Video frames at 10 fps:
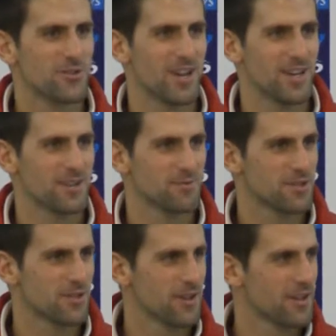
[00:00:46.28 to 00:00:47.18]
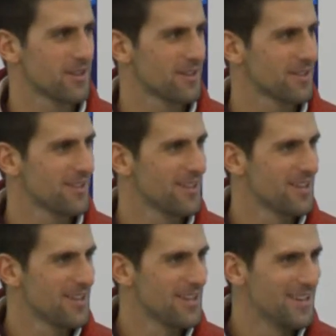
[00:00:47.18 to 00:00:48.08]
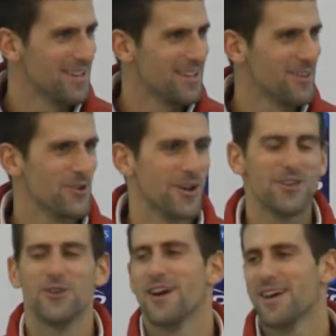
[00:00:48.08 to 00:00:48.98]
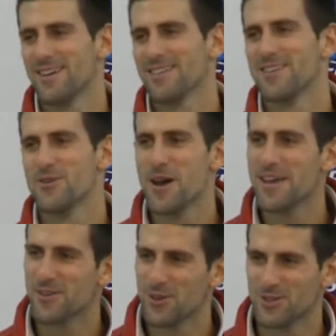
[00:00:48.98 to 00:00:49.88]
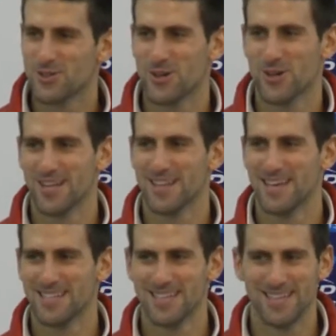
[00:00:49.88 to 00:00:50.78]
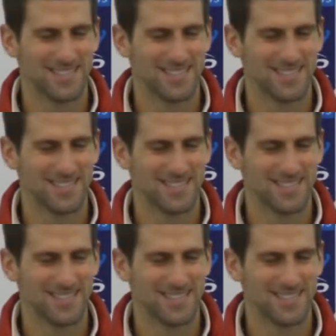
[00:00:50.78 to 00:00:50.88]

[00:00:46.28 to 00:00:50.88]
tonight, I'm sorry. You ate all the chocolate last